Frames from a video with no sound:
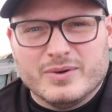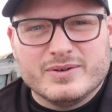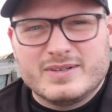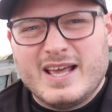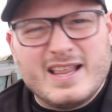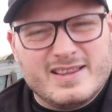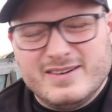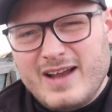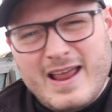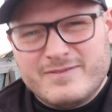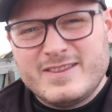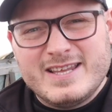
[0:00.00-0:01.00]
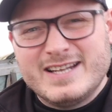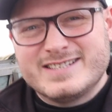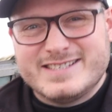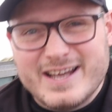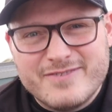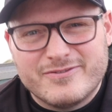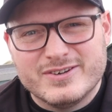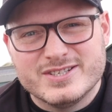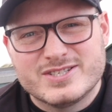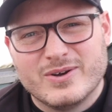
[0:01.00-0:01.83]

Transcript: But yeah, everything is different.